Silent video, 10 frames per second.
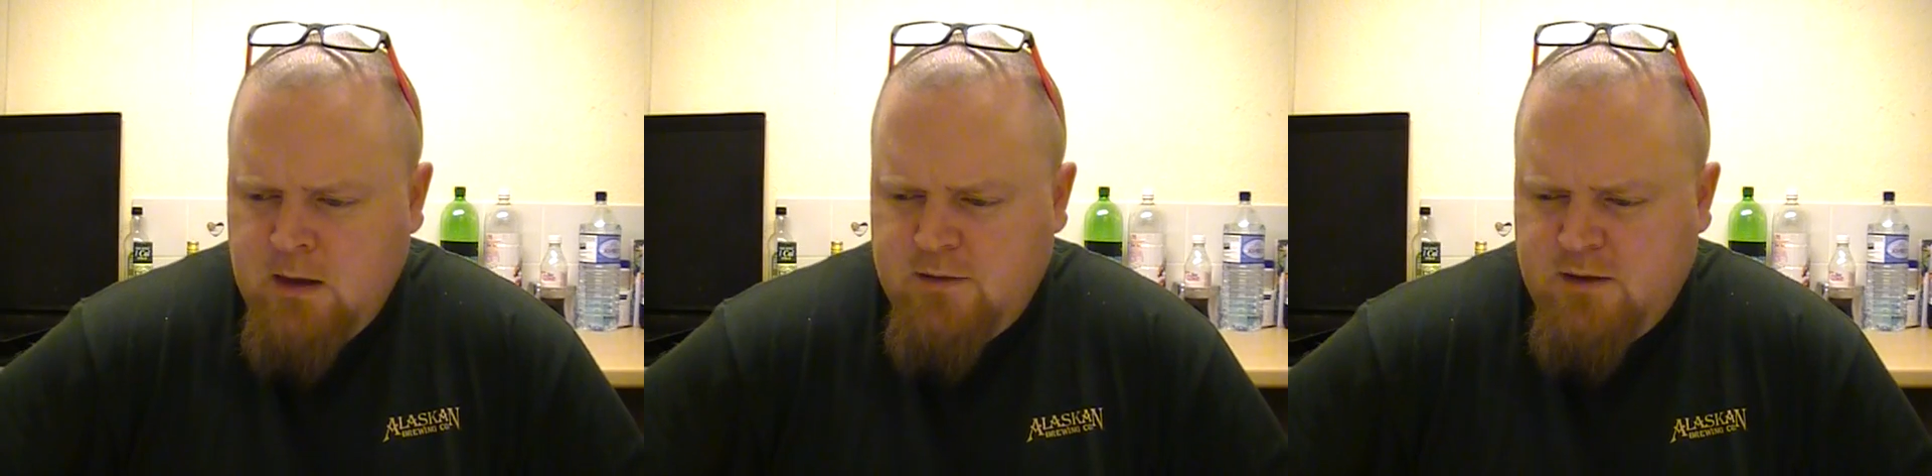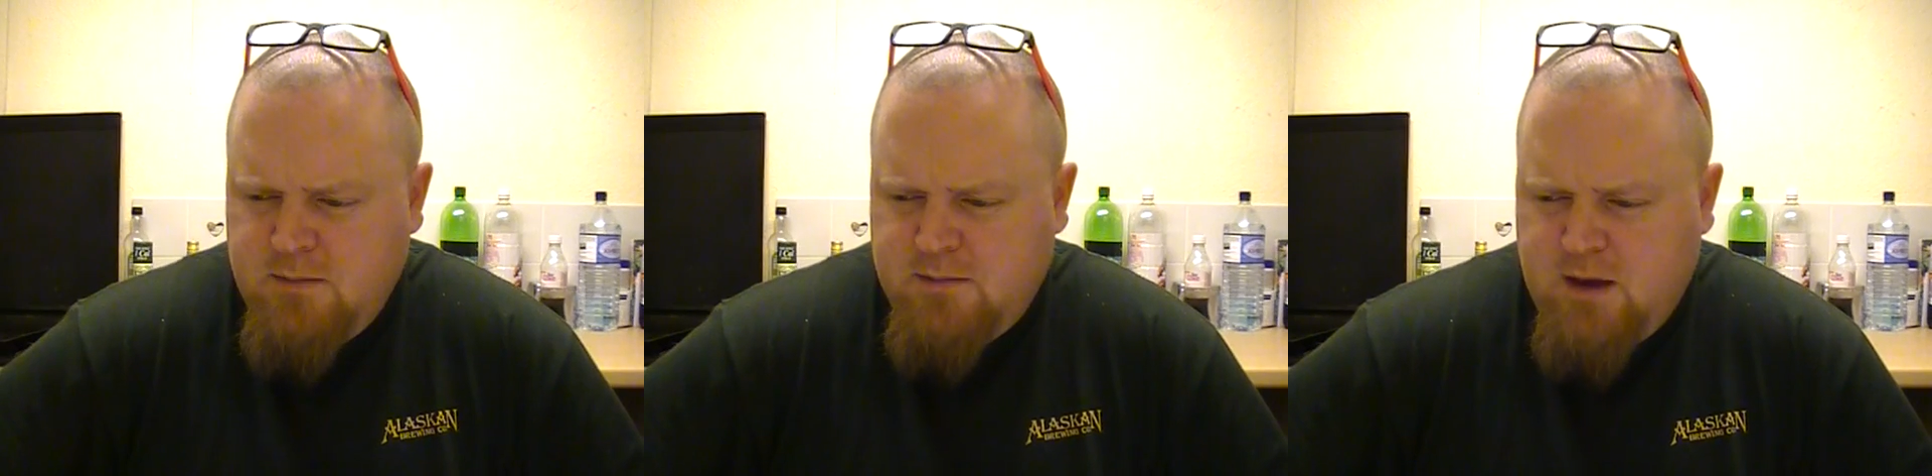It
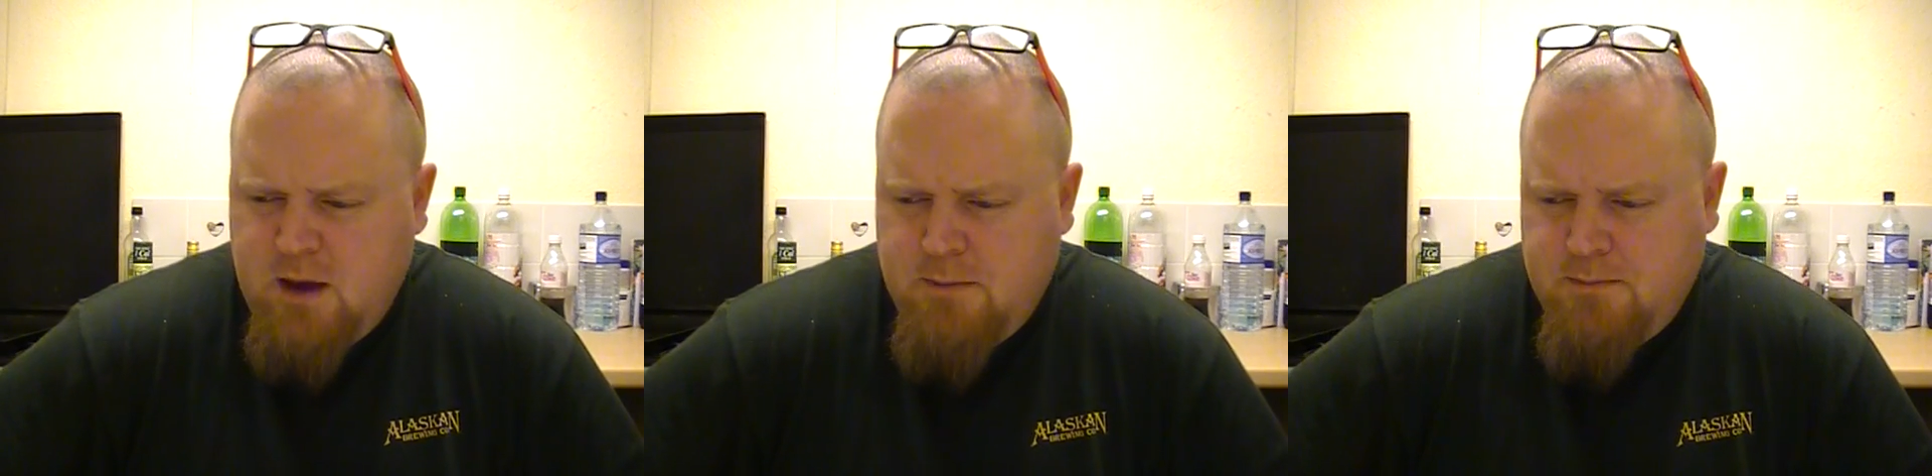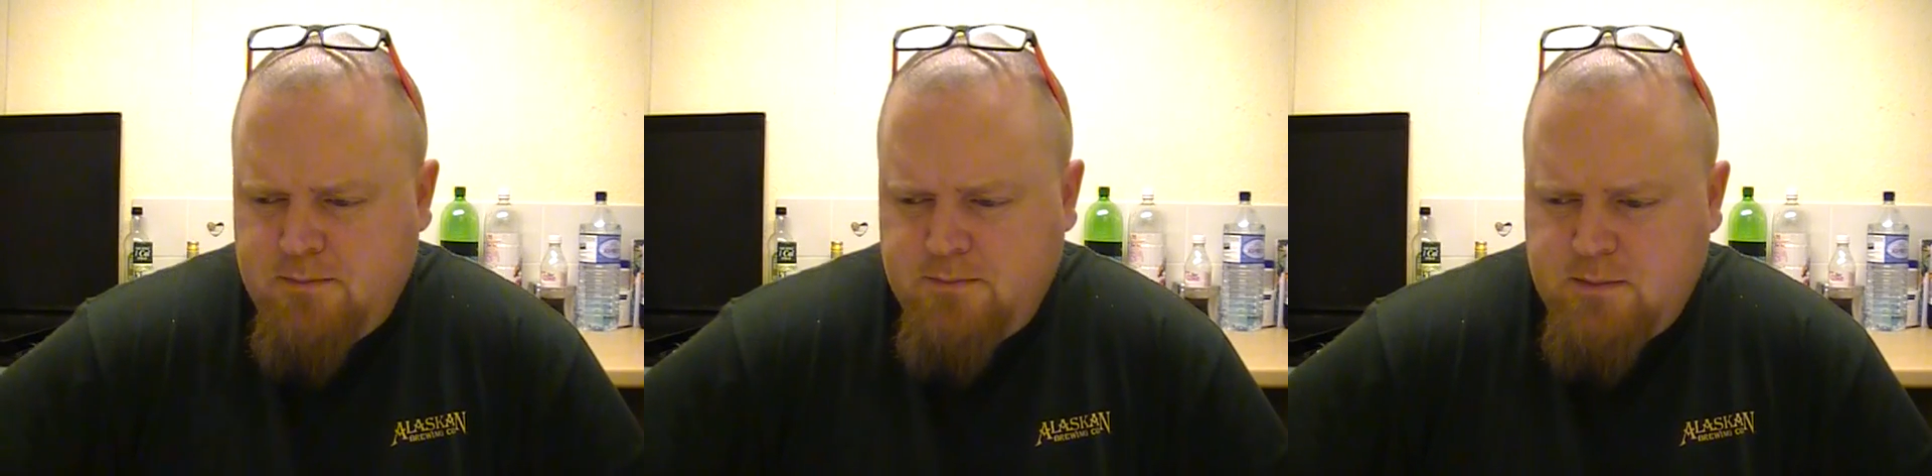seems
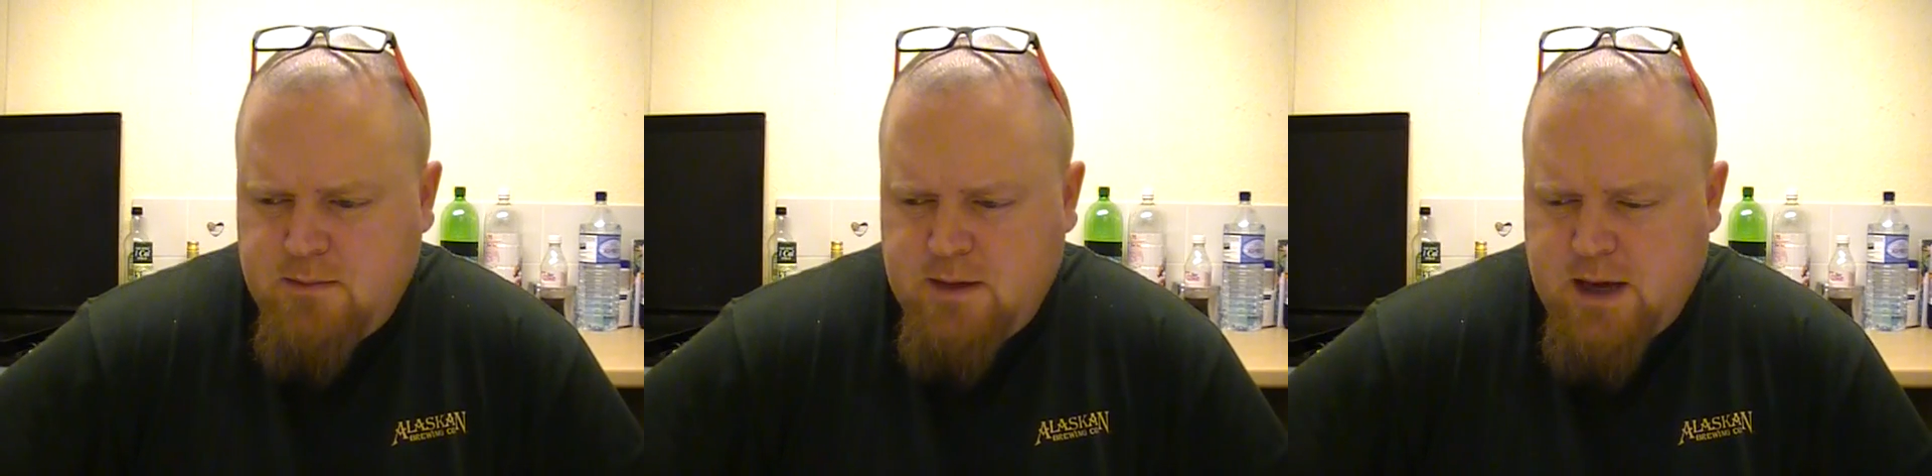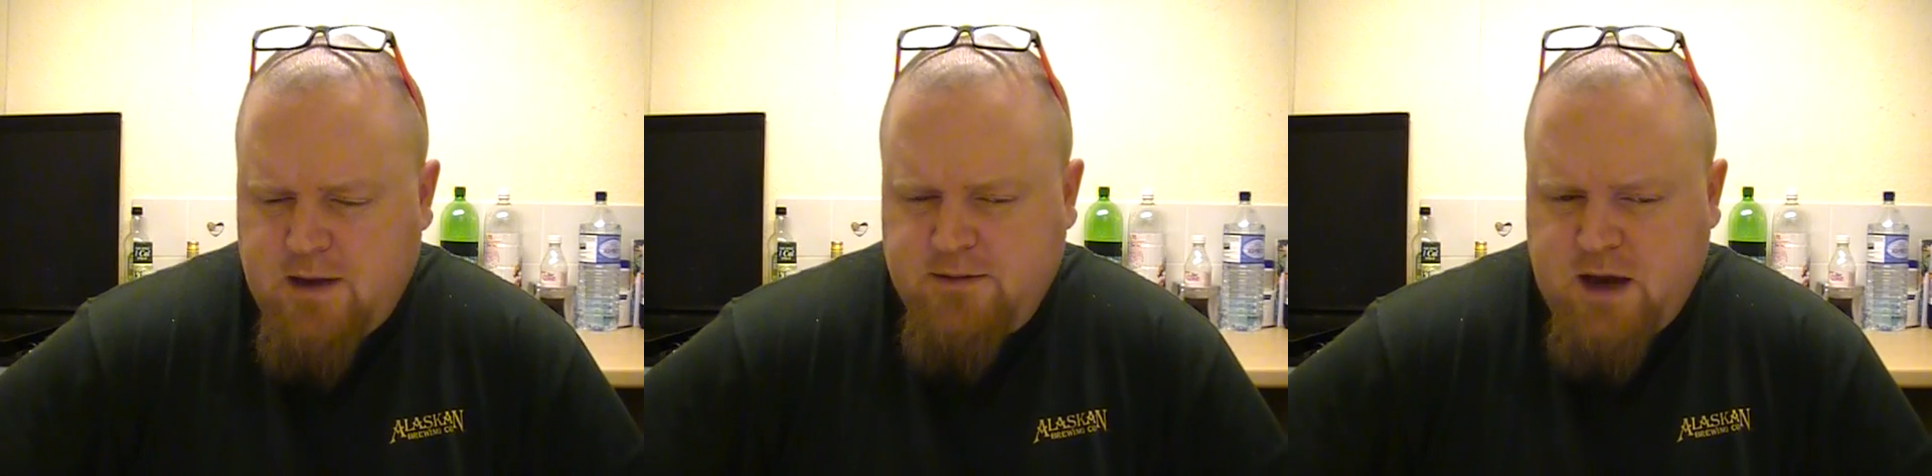the
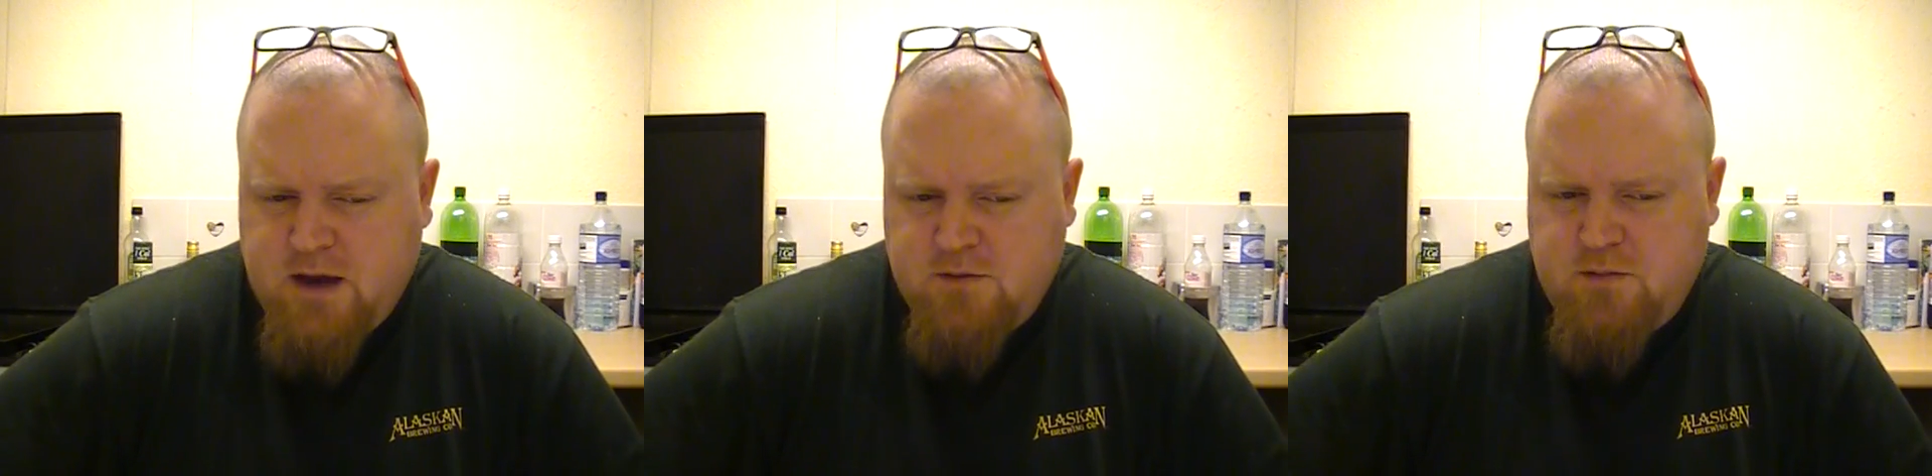Cascade